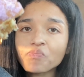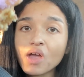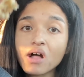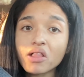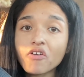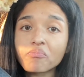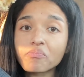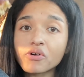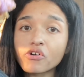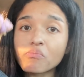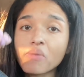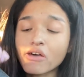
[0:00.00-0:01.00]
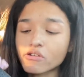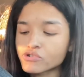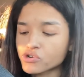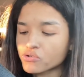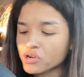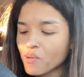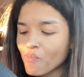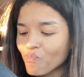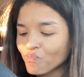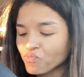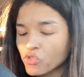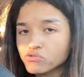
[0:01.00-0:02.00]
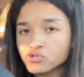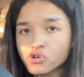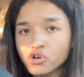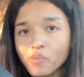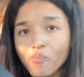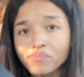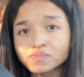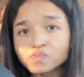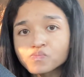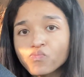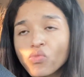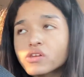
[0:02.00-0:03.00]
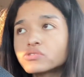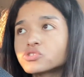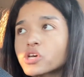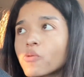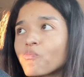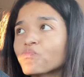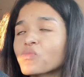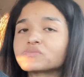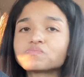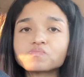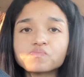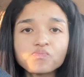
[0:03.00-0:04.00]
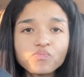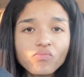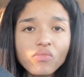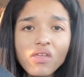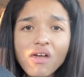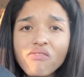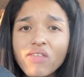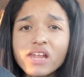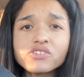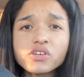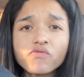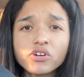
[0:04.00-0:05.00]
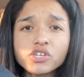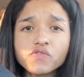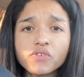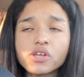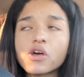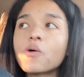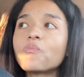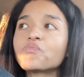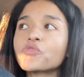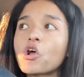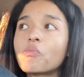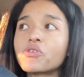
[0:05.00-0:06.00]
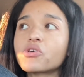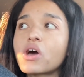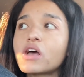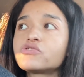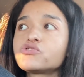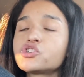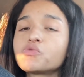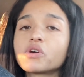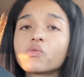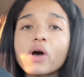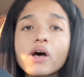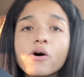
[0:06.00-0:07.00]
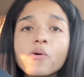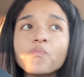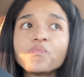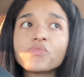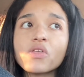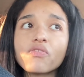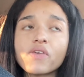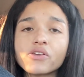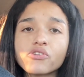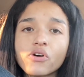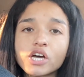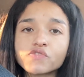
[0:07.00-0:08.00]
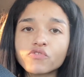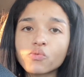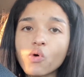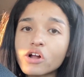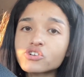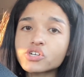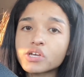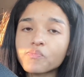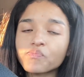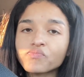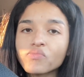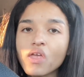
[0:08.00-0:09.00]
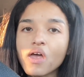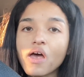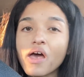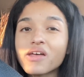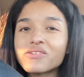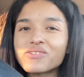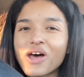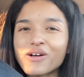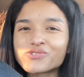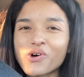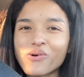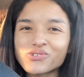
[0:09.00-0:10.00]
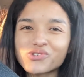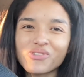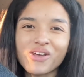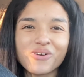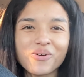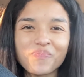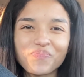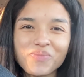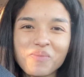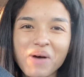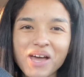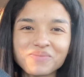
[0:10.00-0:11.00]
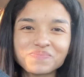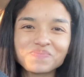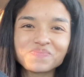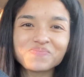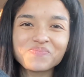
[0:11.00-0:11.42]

I love a good powdered donut. And they're so good. So that is it for this video. I hope you guys are doing well. Thank you guys for watching, and I'll talk to you later. Bye.